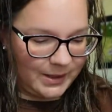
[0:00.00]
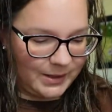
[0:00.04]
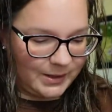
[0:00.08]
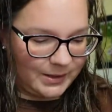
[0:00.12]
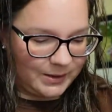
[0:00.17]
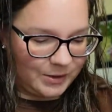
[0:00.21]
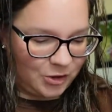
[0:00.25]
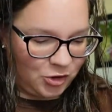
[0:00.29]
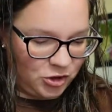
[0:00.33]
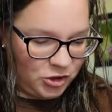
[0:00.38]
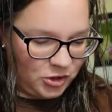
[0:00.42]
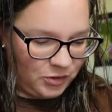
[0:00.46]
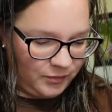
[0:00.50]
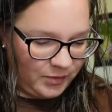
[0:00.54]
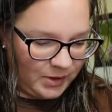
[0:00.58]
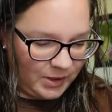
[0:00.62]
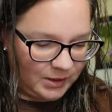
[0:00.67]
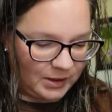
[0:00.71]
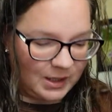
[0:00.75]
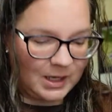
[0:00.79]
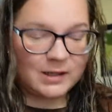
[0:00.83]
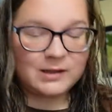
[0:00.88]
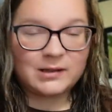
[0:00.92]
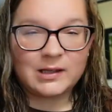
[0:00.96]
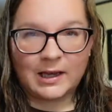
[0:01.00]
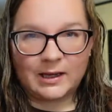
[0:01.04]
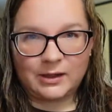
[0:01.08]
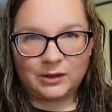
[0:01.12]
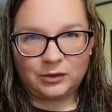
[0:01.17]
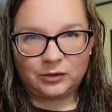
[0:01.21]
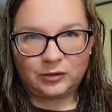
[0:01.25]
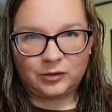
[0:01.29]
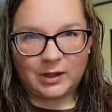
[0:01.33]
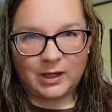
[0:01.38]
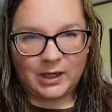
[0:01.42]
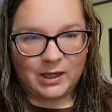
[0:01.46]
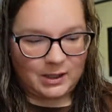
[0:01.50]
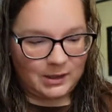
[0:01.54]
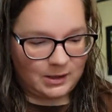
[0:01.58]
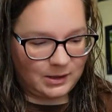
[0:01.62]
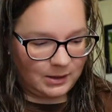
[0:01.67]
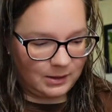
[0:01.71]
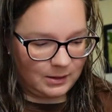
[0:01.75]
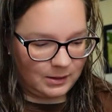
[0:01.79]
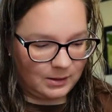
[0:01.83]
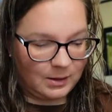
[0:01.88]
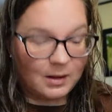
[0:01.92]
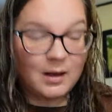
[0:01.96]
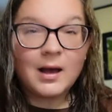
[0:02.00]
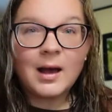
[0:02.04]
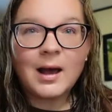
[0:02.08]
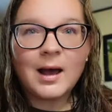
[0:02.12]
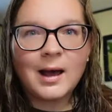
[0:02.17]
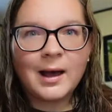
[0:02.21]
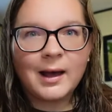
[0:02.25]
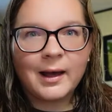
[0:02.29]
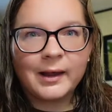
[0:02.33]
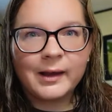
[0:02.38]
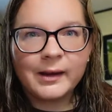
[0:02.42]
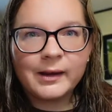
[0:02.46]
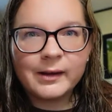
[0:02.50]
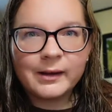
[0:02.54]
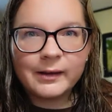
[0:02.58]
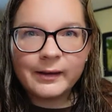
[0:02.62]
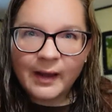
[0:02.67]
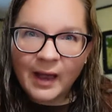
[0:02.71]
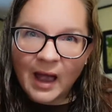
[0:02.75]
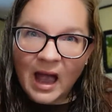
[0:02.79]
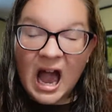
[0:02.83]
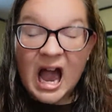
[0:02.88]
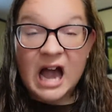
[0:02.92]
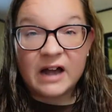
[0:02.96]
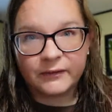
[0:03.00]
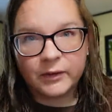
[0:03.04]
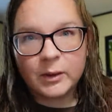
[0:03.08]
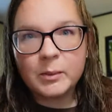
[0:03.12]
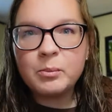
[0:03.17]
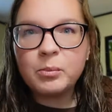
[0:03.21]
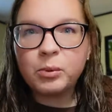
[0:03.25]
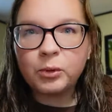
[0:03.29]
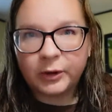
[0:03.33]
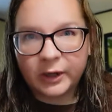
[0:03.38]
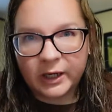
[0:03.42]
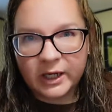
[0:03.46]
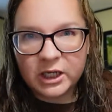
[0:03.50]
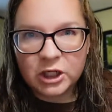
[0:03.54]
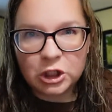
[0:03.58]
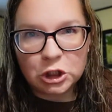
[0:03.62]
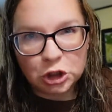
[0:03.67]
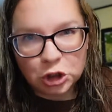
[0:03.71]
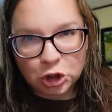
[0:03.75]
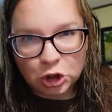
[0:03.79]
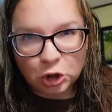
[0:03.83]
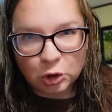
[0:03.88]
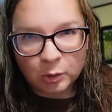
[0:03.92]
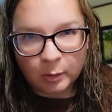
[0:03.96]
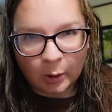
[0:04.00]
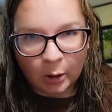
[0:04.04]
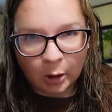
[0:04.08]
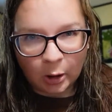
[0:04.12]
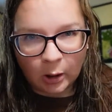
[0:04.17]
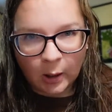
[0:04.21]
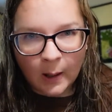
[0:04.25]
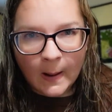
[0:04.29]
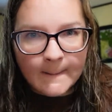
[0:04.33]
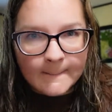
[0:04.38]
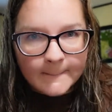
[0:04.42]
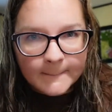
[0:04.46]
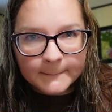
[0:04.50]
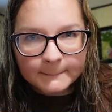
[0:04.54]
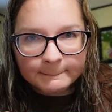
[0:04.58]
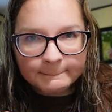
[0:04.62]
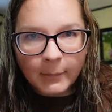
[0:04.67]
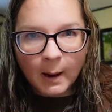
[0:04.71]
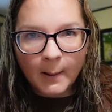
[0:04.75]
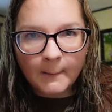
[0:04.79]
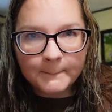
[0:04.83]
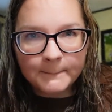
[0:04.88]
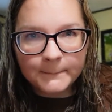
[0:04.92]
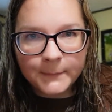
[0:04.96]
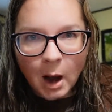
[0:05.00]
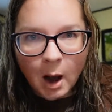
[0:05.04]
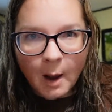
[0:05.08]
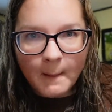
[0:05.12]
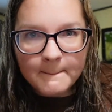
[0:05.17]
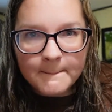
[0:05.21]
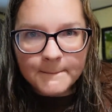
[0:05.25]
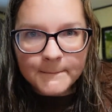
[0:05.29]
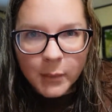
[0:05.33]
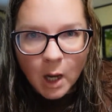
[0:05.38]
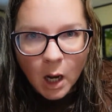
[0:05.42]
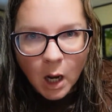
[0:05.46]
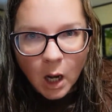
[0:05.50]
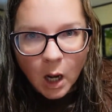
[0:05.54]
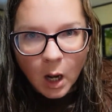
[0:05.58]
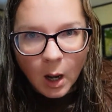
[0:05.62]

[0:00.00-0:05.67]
So you read that title, right? I have a brain tumor. Bum, bum, bum.